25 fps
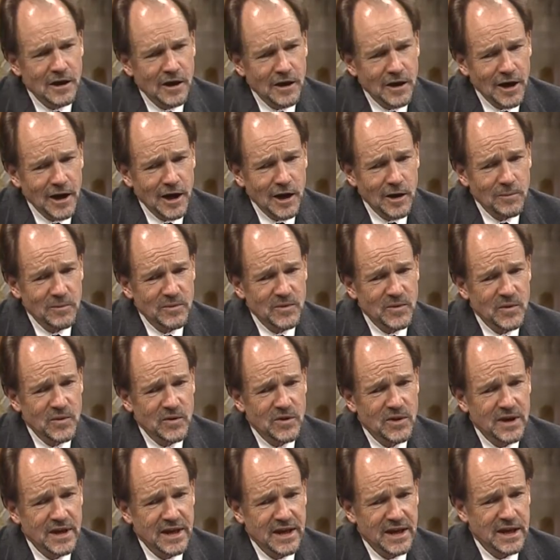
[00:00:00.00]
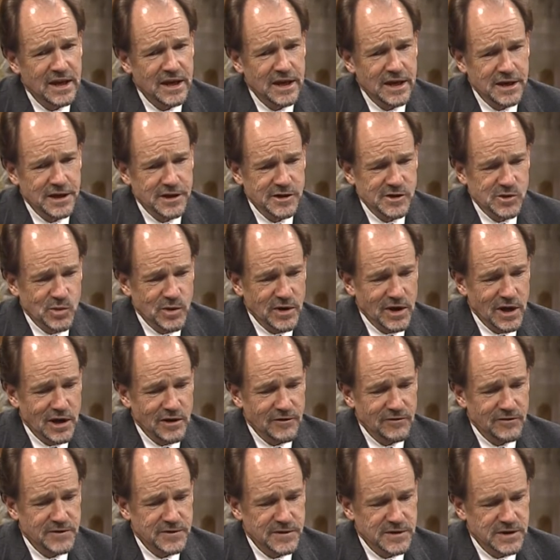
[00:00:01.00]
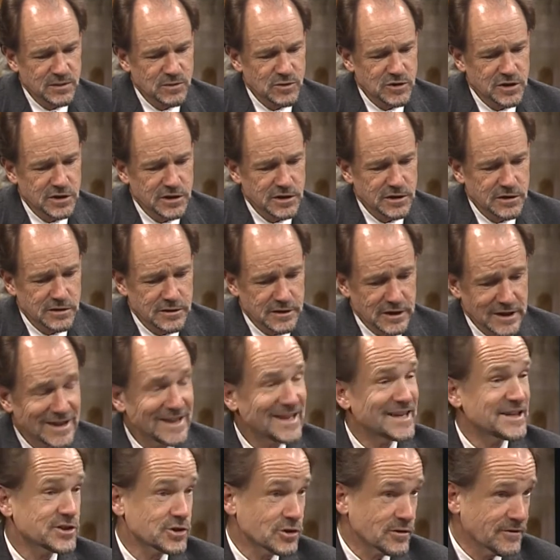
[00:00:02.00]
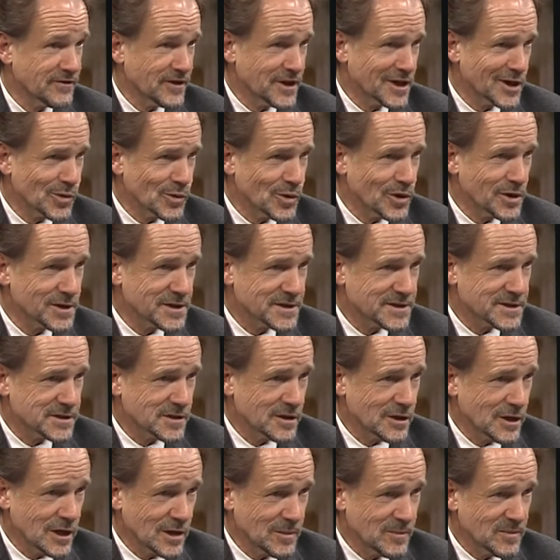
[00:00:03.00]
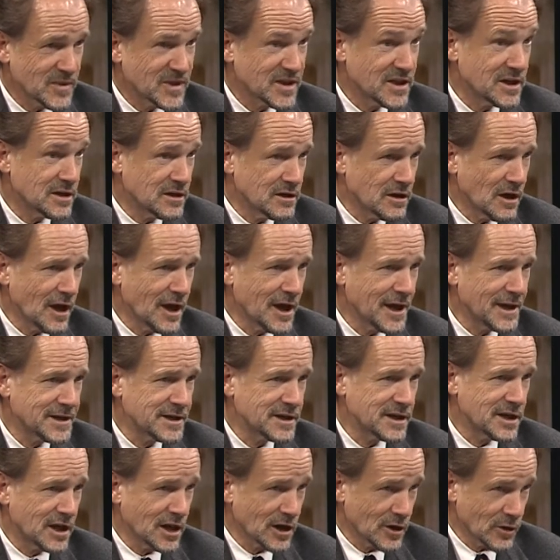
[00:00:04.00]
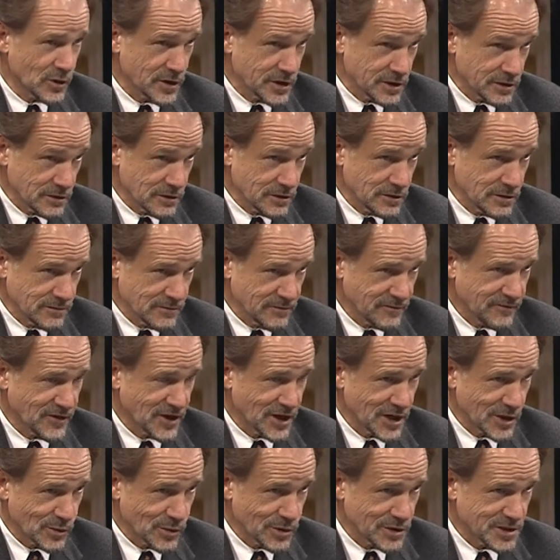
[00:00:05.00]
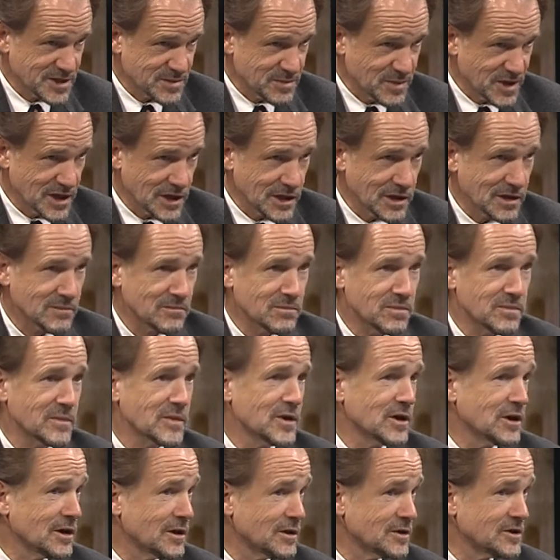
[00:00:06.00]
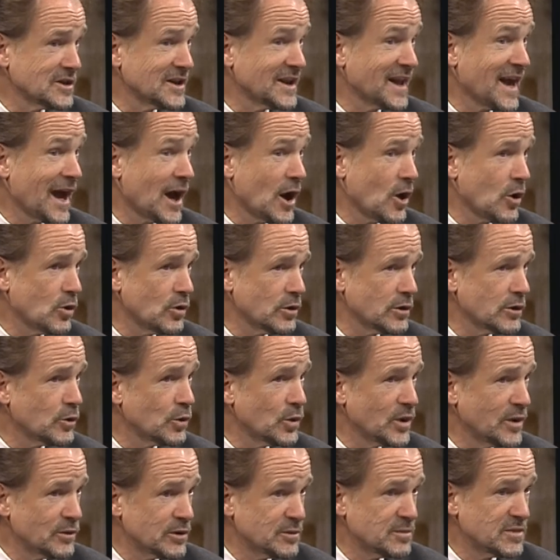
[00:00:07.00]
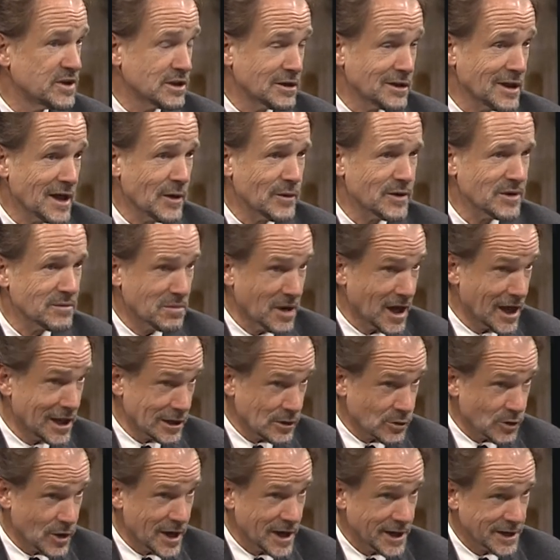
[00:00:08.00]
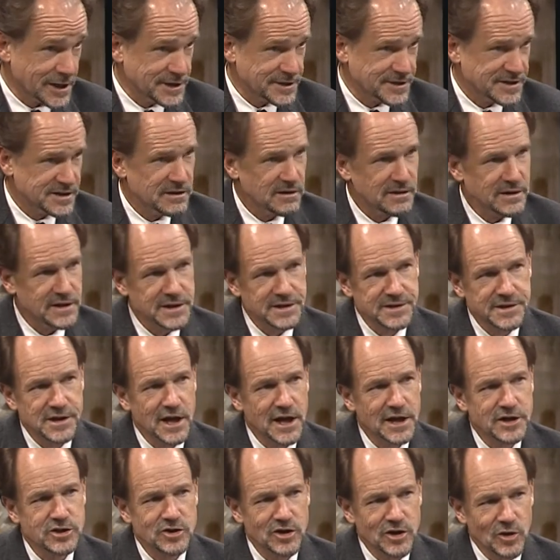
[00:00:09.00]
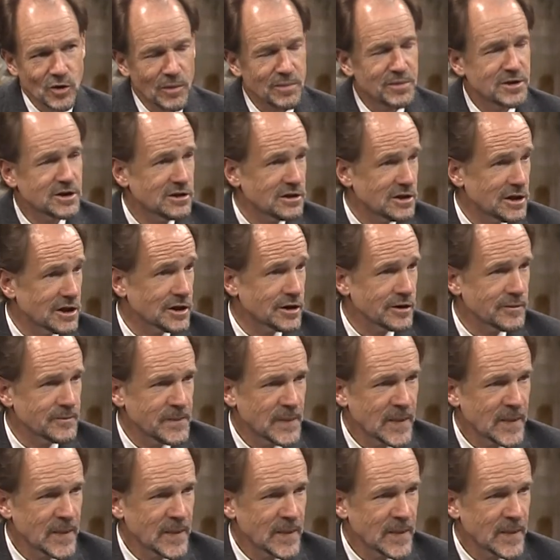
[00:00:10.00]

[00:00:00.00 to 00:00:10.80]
Um, the key is we have some of the, the lesser fireworks, um, the non-aerial fireworks, meaning uh, now we would be allowing bottle rockets and things to actually go up into the air.